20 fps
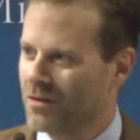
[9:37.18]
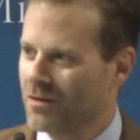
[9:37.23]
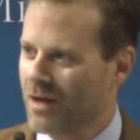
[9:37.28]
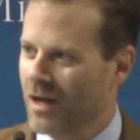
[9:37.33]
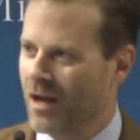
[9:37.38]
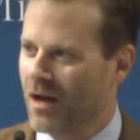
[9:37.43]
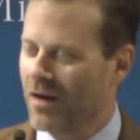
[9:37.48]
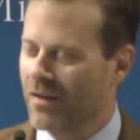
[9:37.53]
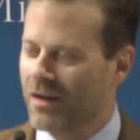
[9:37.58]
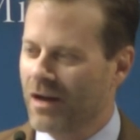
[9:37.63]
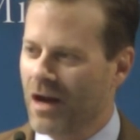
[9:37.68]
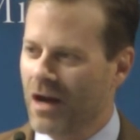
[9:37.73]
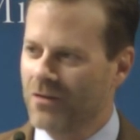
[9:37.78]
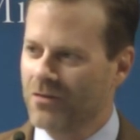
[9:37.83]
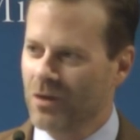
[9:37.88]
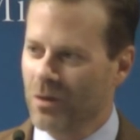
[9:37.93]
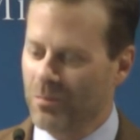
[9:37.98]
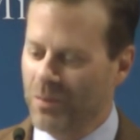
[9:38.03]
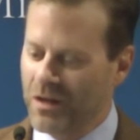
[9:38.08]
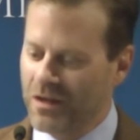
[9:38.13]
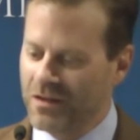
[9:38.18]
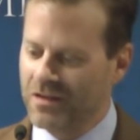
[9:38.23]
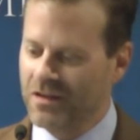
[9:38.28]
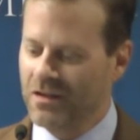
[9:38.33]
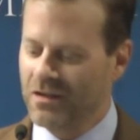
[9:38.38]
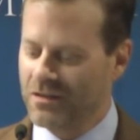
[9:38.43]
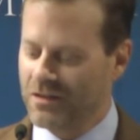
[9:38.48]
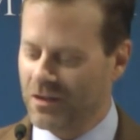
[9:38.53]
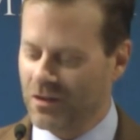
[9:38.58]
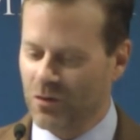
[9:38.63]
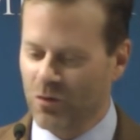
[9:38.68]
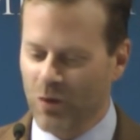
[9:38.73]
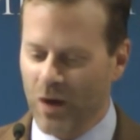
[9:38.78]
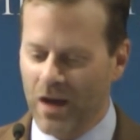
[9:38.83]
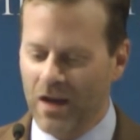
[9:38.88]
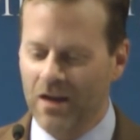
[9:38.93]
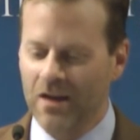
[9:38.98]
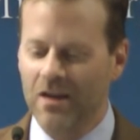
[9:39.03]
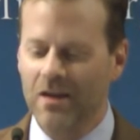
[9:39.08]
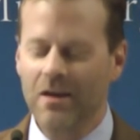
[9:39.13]
Okay, on the contrary, PC has
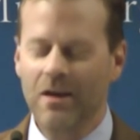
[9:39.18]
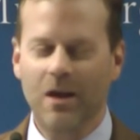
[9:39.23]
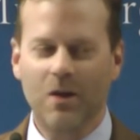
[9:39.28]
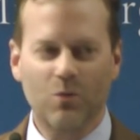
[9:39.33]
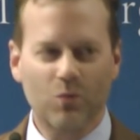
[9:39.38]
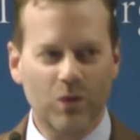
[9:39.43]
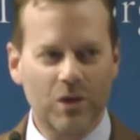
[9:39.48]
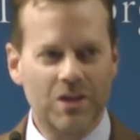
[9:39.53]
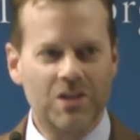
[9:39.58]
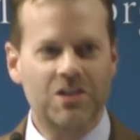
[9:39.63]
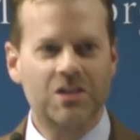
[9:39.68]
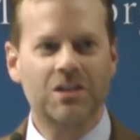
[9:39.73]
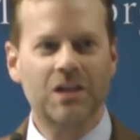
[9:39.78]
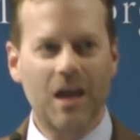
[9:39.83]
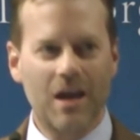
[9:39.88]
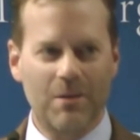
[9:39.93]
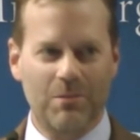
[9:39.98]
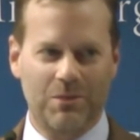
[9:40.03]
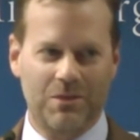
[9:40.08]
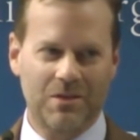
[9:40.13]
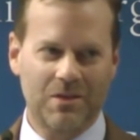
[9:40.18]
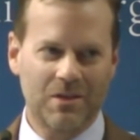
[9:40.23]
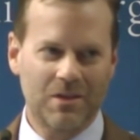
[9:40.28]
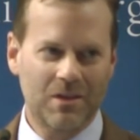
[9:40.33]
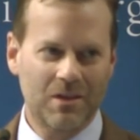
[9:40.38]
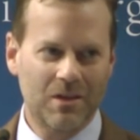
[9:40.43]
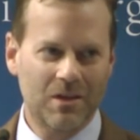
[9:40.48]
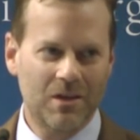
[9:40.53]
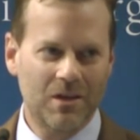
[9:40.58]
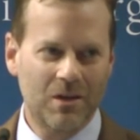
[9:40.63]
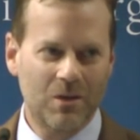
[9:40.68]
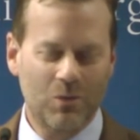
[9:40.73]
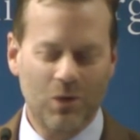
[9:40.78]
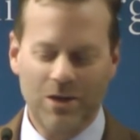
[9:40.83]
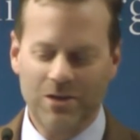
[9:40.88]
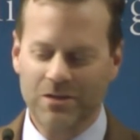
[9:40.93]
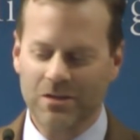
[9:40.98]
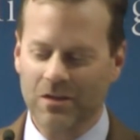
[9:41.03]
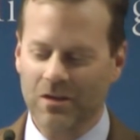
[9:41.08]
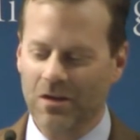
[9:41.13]
degraded and reshaped
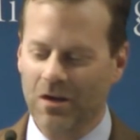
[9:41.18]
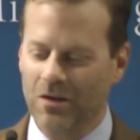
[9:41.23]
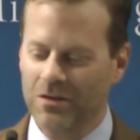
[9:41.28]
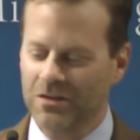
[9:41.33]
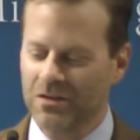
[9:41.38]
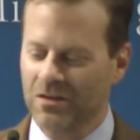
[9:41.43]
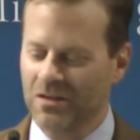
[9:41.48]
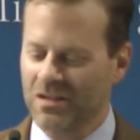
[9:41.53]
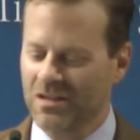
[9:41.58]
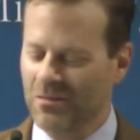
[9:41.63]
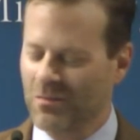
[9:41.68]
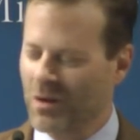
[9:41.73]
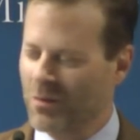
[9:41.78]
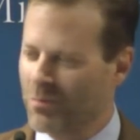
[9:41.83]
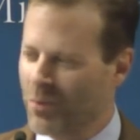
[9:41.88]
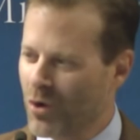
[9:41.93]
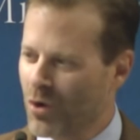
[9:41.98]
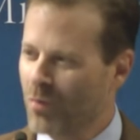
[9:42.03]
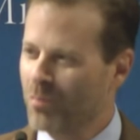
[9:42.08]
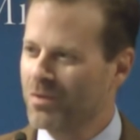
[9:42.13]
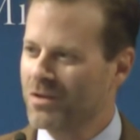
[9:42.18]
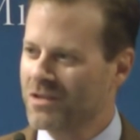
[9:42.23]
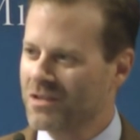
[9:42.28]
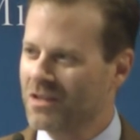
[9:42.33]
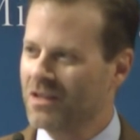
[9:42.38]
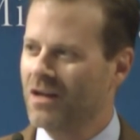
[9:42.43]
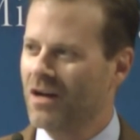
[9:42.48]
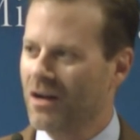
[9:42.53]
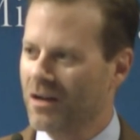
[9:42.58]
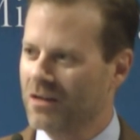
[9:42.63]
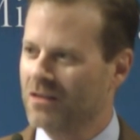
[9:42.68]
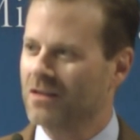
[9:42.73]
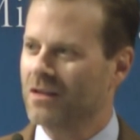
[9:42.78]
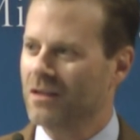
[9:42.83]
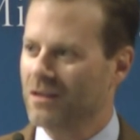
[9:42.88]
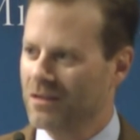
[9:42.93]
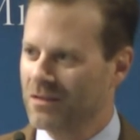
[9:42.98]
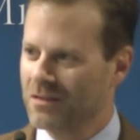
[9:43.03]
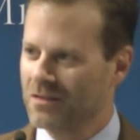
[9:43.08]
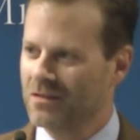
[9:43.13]
Western culture into something purposely
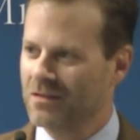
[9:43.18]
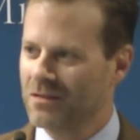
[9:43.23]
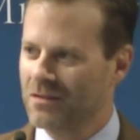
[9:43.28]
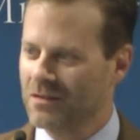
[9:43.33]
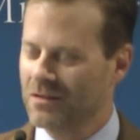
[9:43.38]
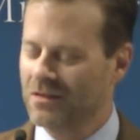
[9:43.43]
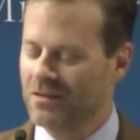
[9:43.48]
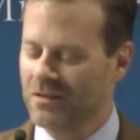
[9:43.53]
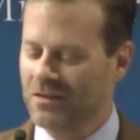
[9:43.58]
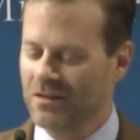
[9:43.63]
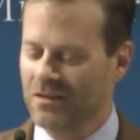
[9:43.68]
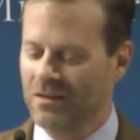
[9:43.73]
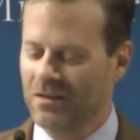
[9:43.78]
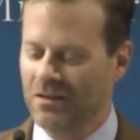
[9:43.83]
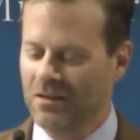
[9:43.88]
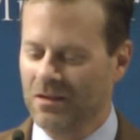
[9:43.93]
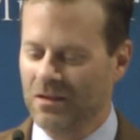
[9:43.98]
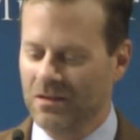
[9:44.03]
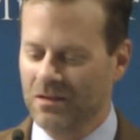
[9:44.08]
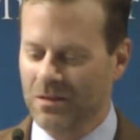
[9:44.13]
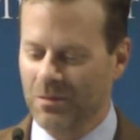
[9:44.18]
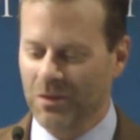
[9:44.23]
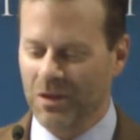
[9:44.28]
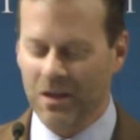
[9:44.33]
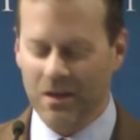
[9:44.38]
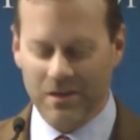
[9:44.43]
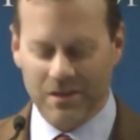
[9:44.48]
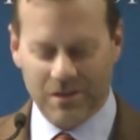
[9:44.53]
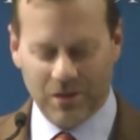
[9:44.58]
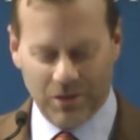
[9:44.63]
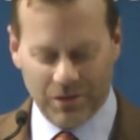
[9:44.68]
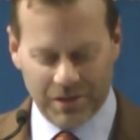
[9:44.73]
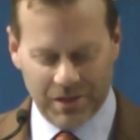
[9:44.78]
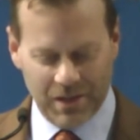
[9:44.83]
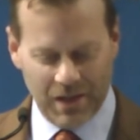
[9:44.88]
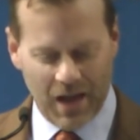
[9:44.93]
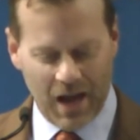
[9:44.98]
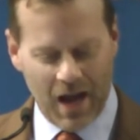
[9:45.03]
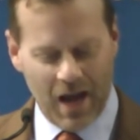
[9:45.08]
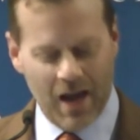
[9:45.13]
ugly, something that insults
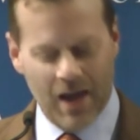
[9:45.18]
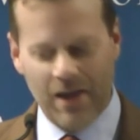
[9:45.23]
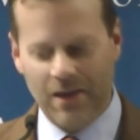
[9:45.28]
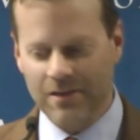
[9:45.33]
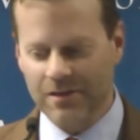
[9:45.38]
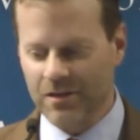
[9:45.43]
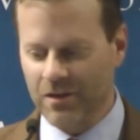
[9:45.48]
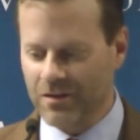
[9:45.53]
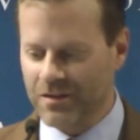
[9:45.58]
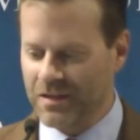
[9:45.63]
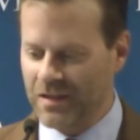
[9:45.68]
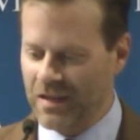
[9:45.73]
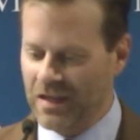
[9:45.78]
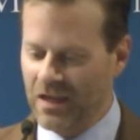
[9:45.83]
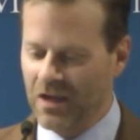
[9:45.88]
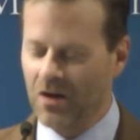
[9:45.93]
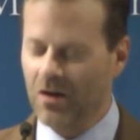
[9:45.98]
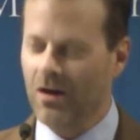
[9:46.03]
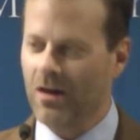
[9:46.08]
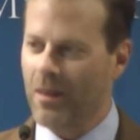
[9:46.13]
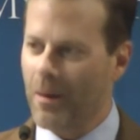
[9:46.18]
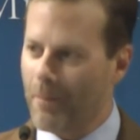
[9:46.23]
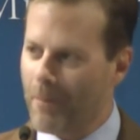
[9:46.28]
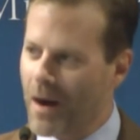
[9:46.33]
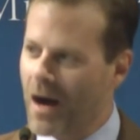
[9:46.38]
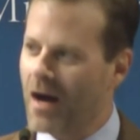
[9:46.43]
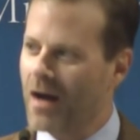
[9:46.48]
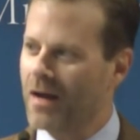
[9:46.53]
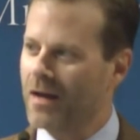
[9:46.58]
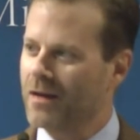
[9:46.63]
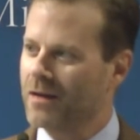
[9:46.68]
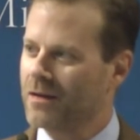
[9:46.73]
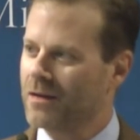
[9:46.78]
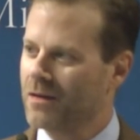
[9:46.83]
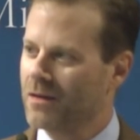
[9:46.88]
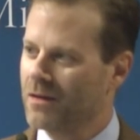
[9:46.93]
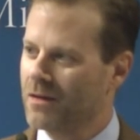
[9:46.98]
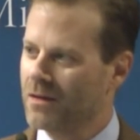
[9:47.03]
the eye, insults the ear, and the mind.